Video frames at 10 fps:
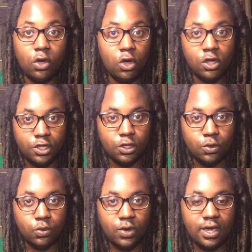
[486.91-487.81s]
on you,
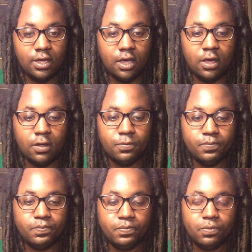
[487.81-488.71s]
right? Um,